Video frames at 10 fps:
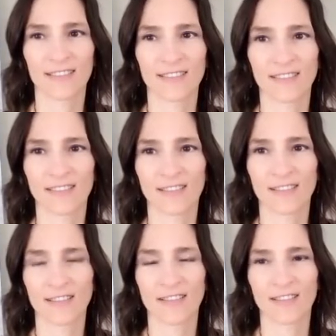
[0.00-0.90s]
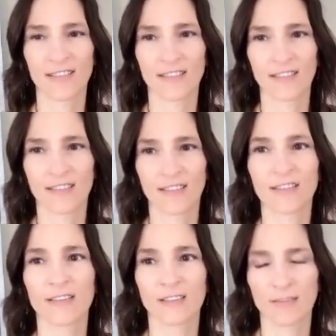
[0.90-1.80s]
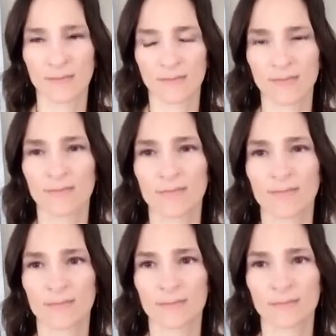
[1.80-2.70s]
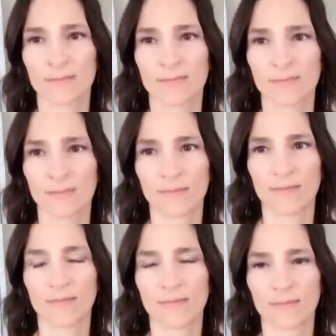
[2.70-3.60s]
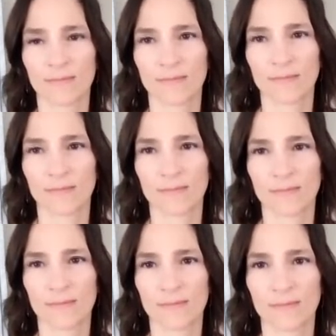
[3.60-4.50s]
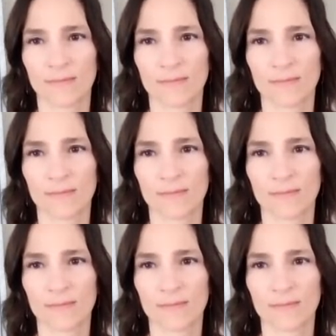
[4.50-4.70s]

The person shown says nothing.